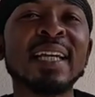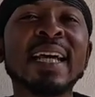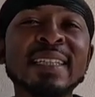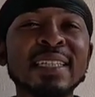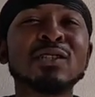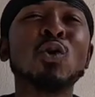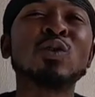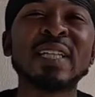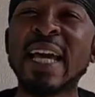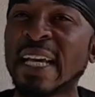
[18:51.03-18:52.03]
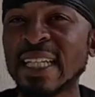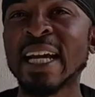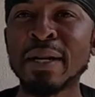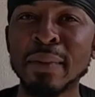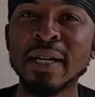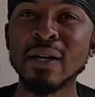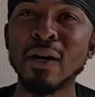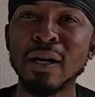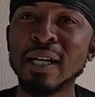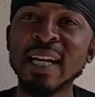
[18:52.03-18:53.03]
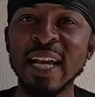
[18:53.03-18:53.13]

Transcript: Not just use the gas I got in my car,